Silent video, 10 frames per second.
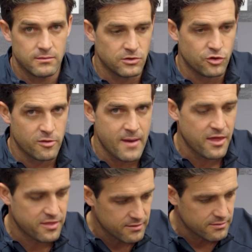Do the
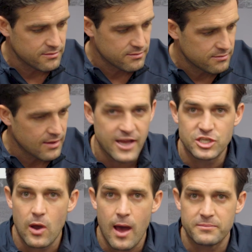math. As
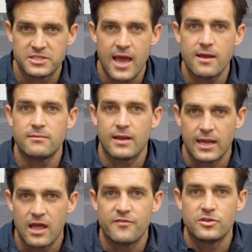you go up, 10,
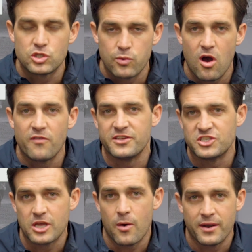11, 12, and
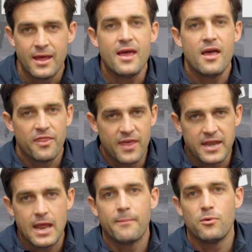so on, that
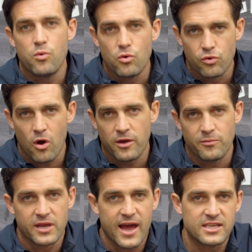number will grow in
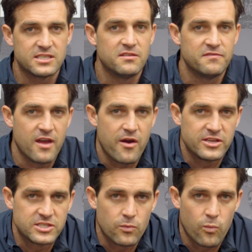regards to the
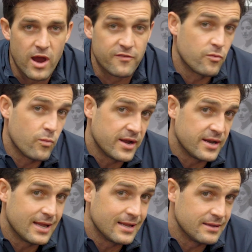variance in weight
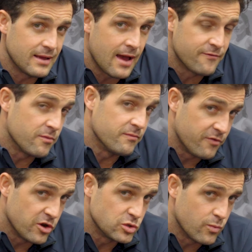from
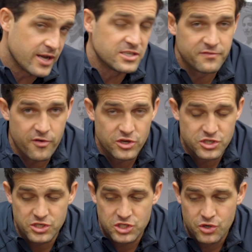version 1 to
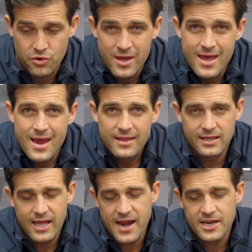version 2. The
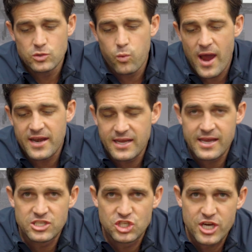ladies' weight,
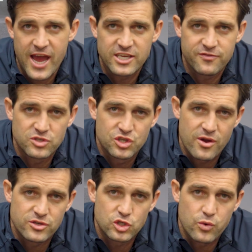it's changed from
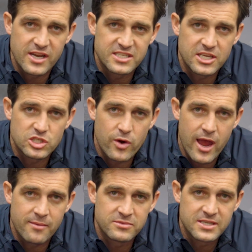226
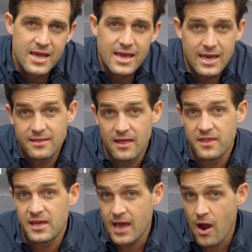grams in
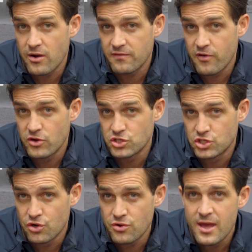the current version
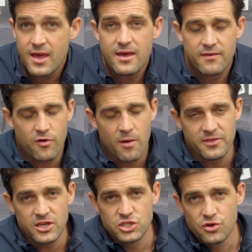2 from
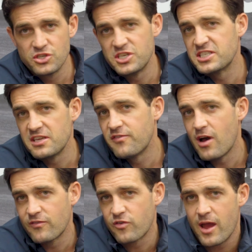the
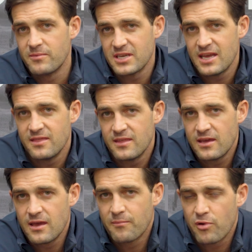265 grams in
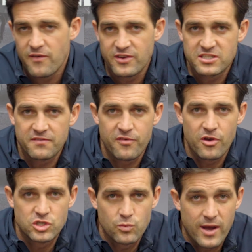the previous
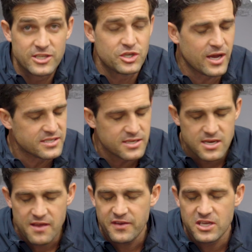version 1. So a
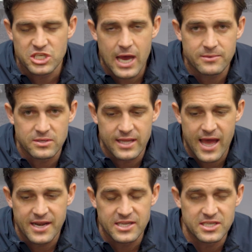significant change with the
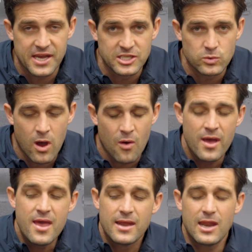ladies as well.
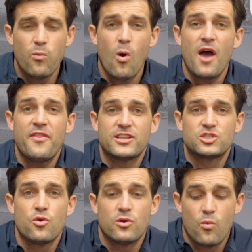Now, why that's
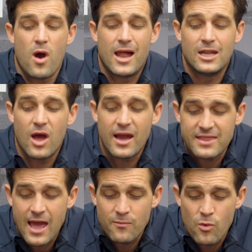good and why I like
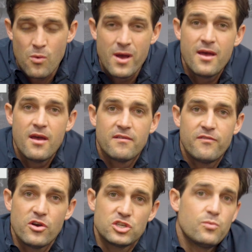that? Well,
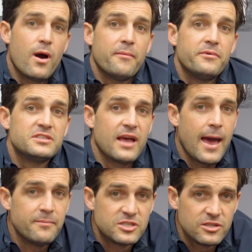version 1 was
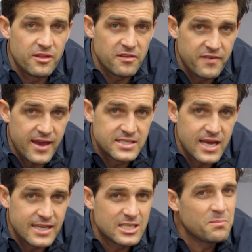absolutely
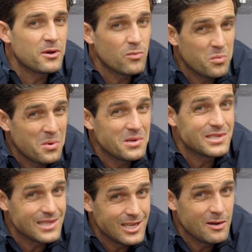fantastic, but it was
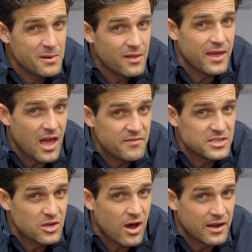a little bit on the heavy
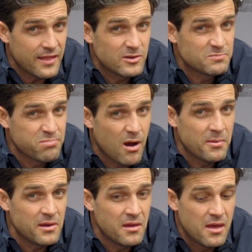side, and that was
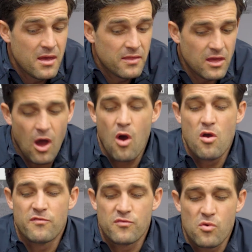probably the
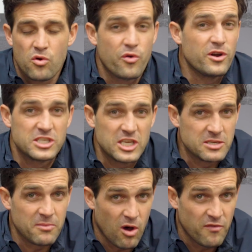overall
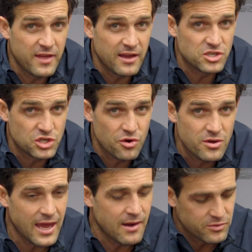criticism of that
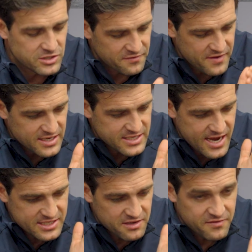shoe. It was
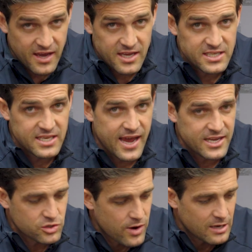fantastic for easy
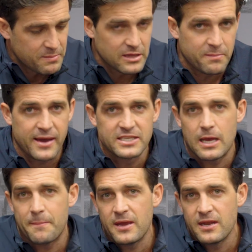days, great to pick the pace
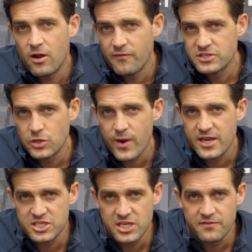up in, and obviously
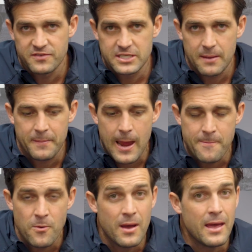racing in for some
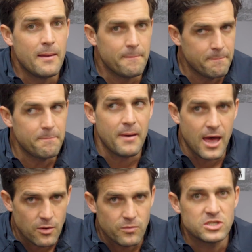people,
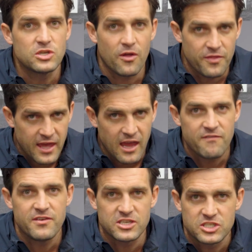but it was on the
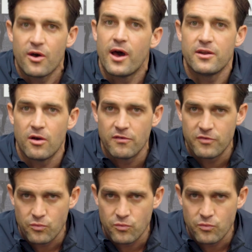heavier side of